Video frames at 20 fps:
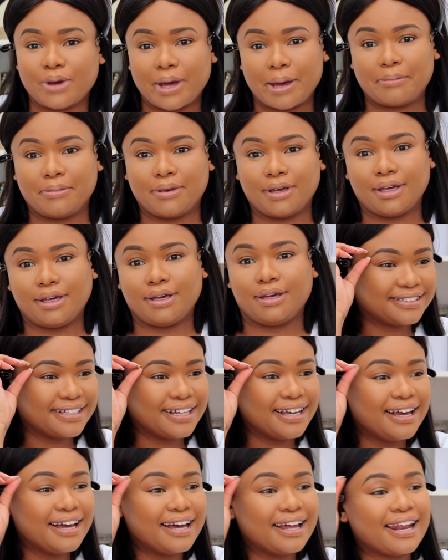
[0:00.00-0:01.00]
happy.
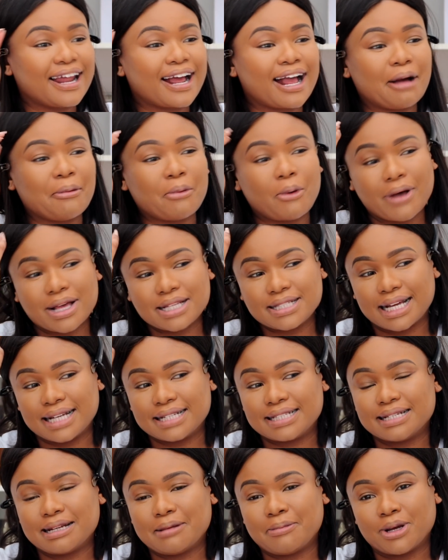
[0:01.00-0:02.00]
Like, I'm more
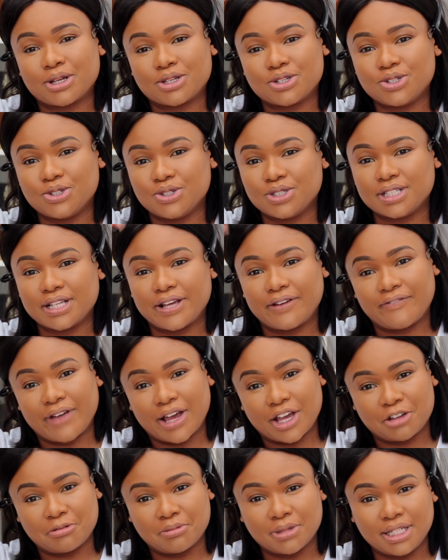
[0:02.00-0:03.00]
excited about choosing a
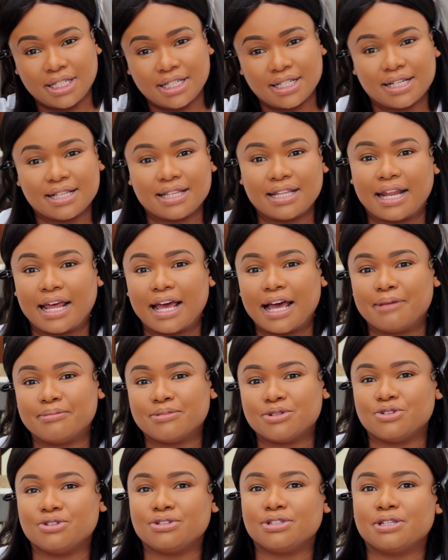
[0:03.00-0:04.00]
vacuum cleaner than I am
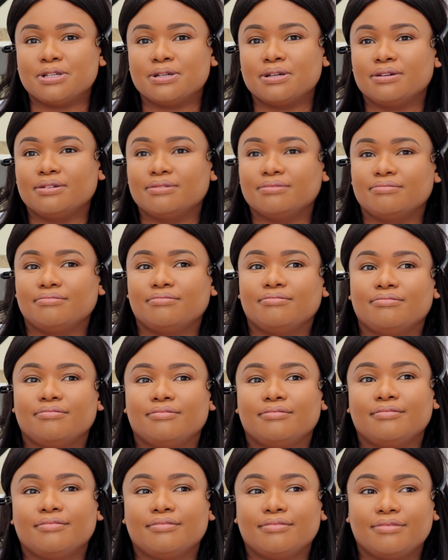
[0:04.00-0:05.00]
choosing
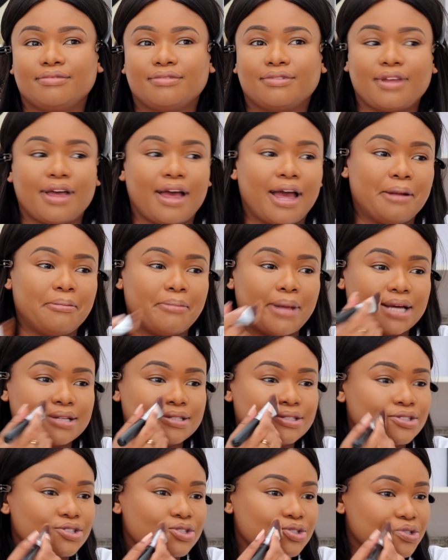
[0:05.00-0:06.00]
handbags
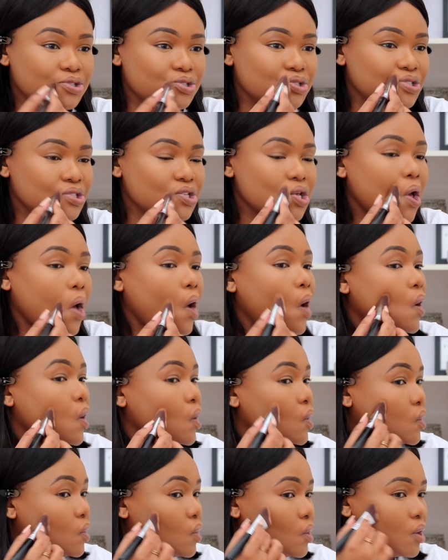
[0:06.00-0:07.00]
and shoes.
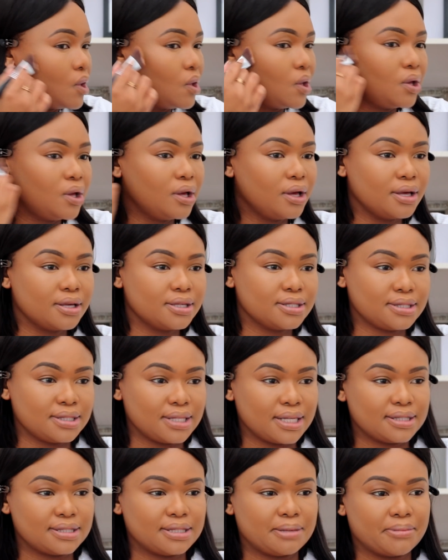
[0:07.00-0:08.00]
Isn't
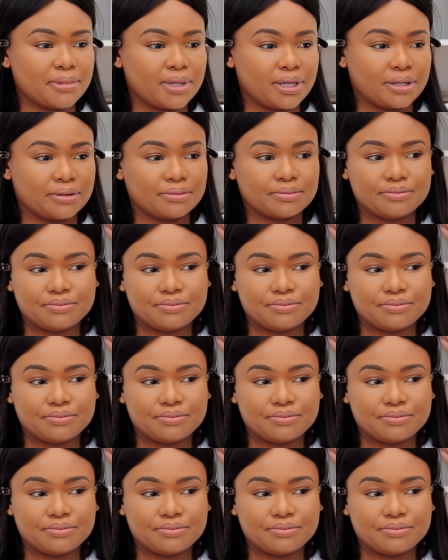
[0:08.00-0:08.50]
that something?